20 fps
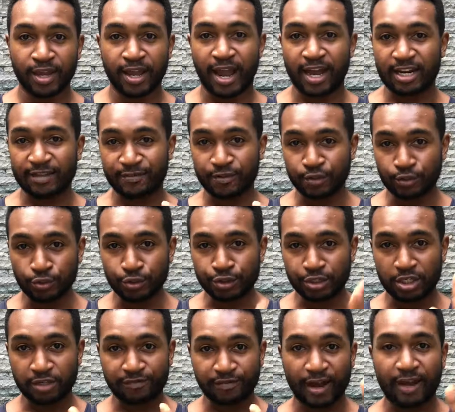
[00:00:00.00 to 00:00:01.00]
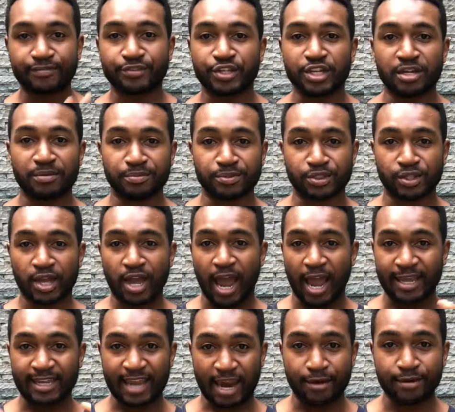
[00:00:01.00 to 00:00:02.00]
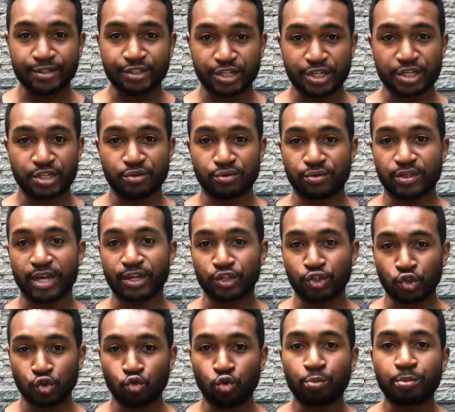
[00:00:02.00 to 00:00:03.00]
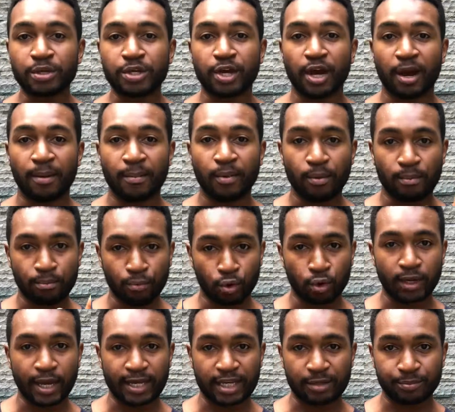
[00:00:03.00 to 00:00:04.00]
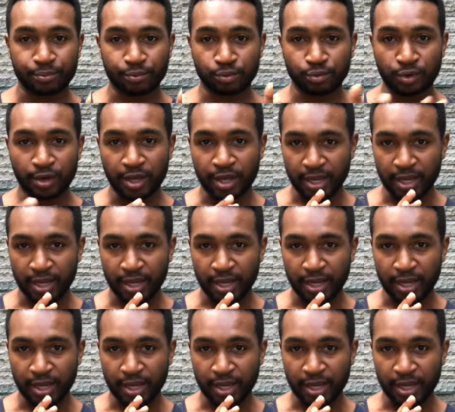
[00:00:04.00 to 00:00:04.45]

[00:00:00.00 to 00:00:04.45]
And if you use these 5 tips, I guarantee you that you will become more likable